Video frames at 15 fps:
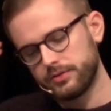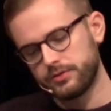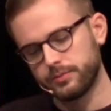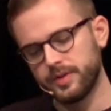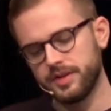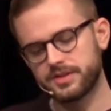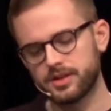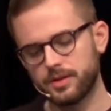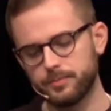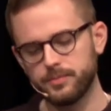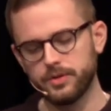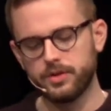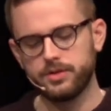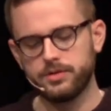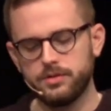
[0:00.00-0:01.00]
to meet
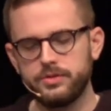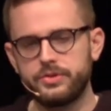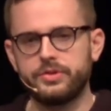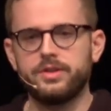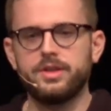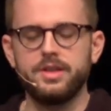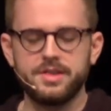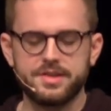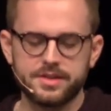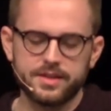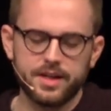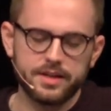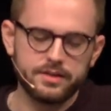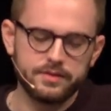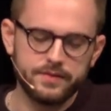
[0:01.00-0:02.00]
some local journalists
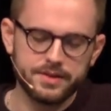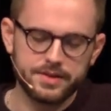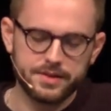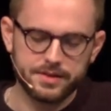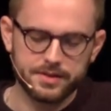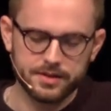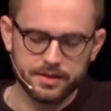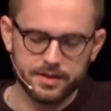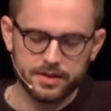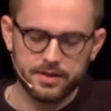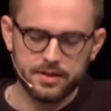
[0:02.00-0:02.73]
and activists.